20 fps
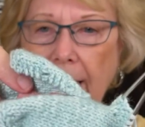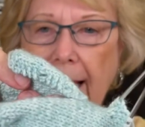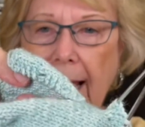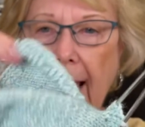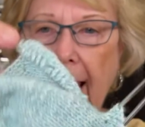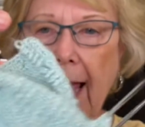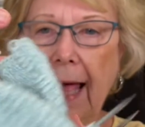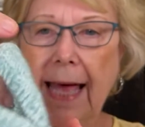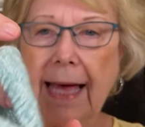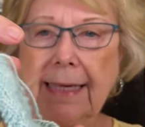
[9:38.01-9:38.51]

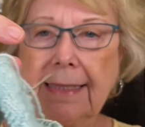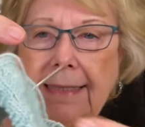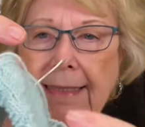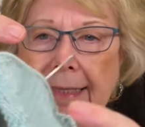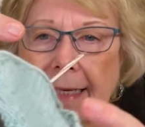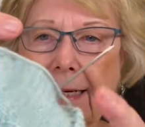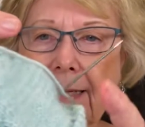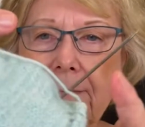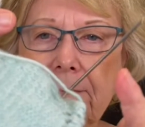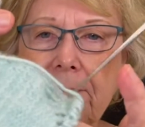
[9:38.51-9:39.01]
and
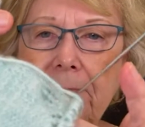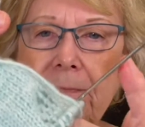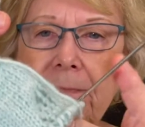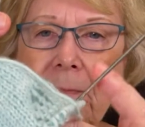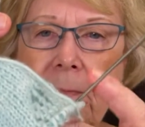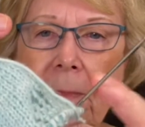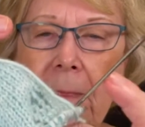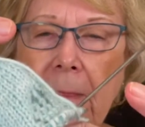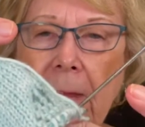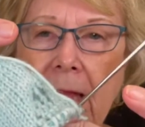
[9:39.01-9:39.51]

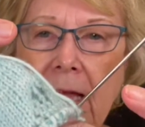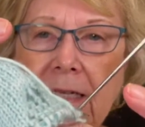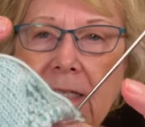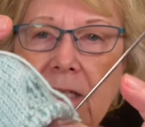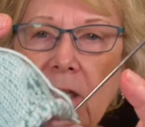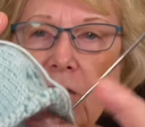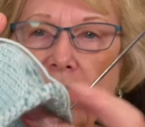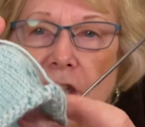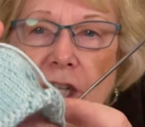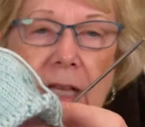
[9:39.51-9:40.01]

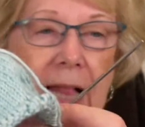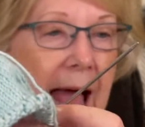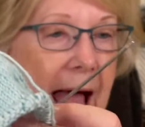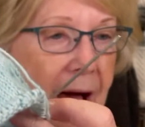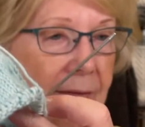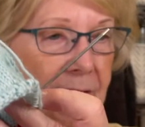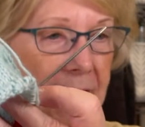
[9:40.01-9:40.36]
so she'll have